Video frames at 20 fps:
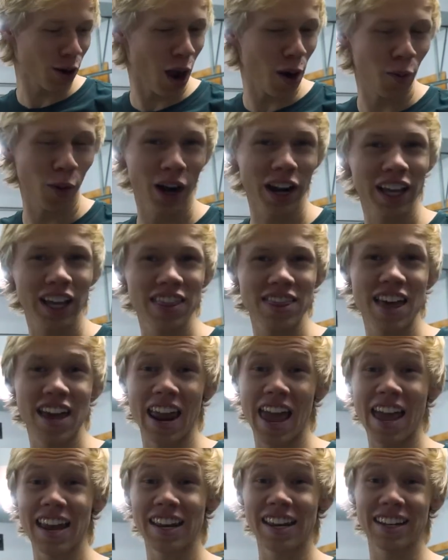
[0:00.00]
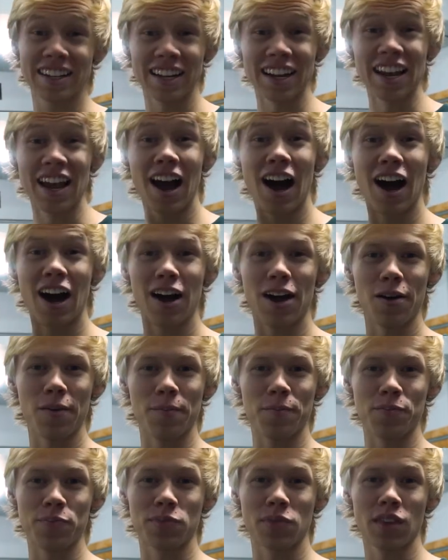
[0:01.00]
I wanna get that edit
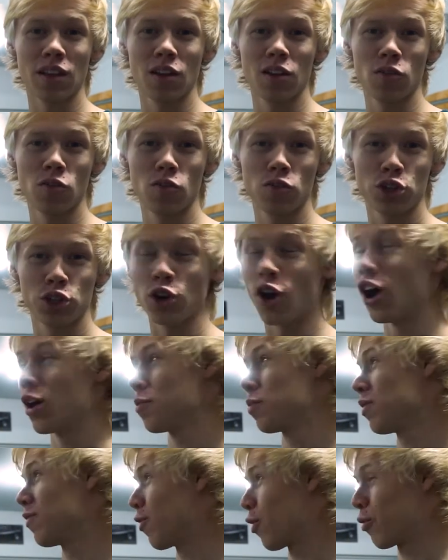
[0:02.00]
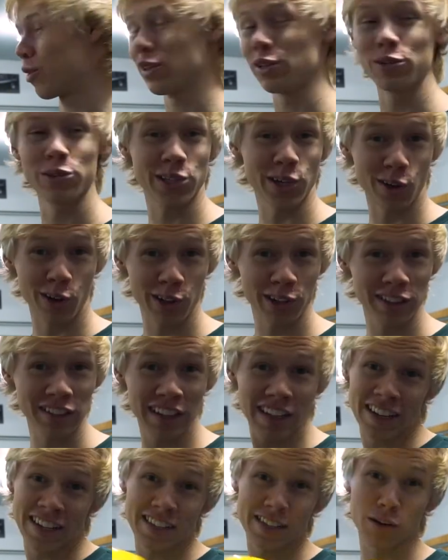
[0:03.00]
shot before we lose all our
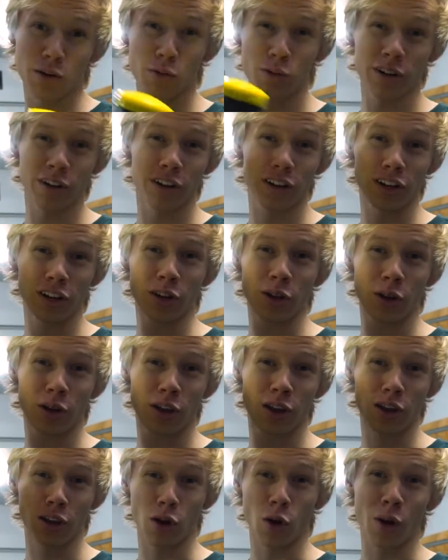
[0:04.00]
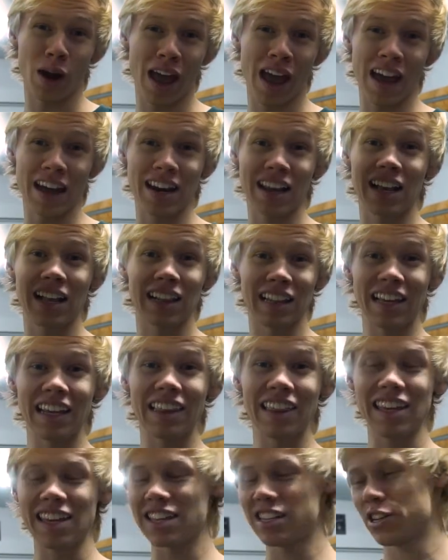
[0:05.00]
light. So we're gonna go ahead and
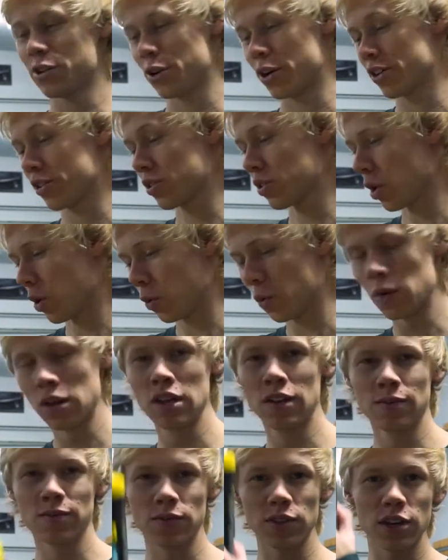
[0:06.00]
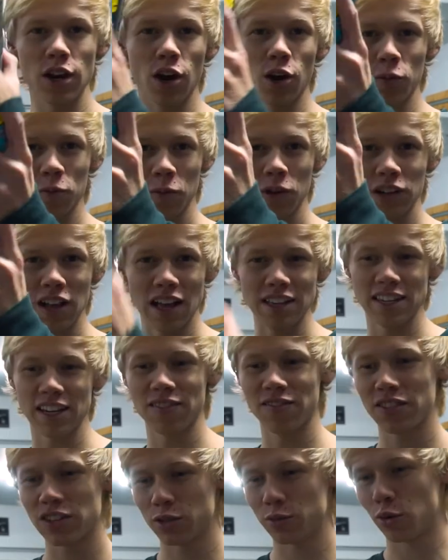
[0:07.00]
clean the interior. So, you know, classic
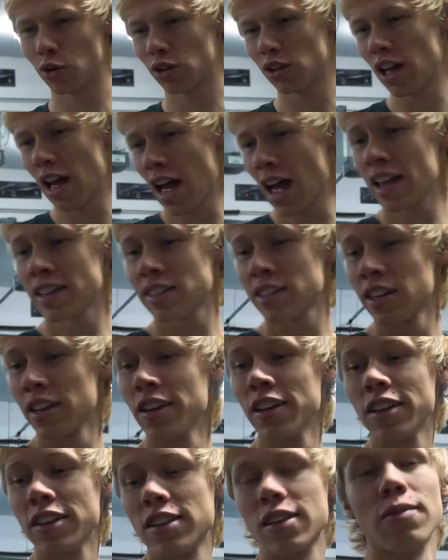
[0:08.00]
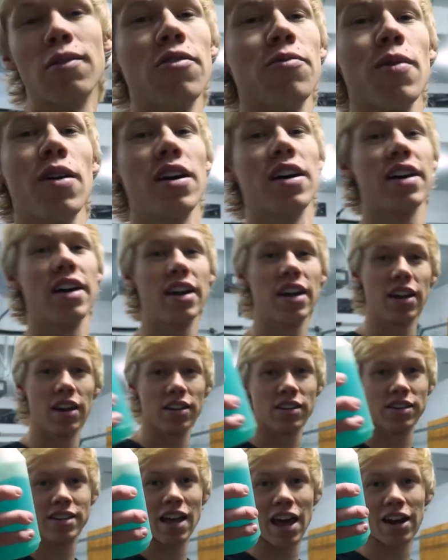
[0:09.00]
invisible glass, some of my
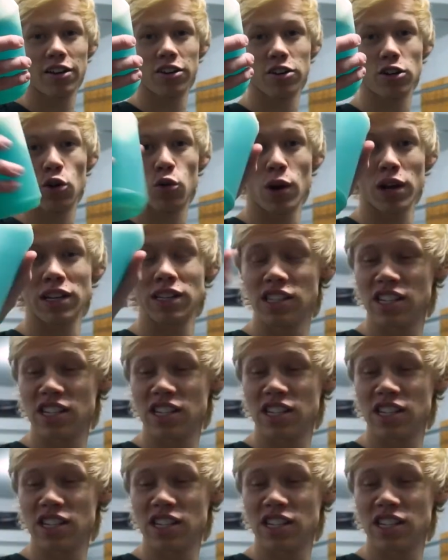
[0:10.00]
standard quick